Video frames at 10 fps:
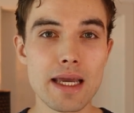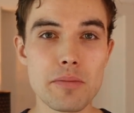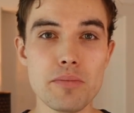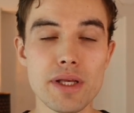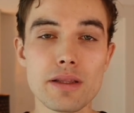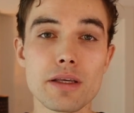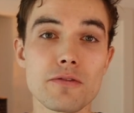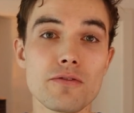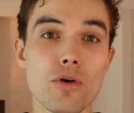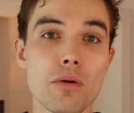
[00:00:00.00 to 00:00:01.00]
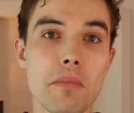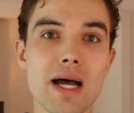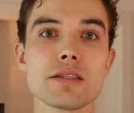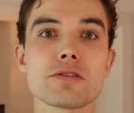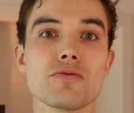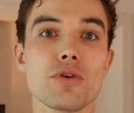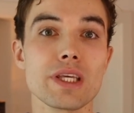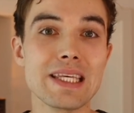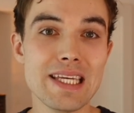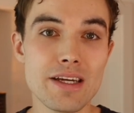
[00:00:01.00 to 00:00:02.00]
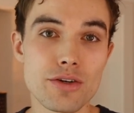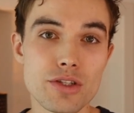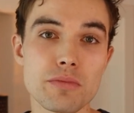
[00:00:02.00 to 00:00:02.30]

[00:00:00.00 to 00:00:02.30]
in building for months, for years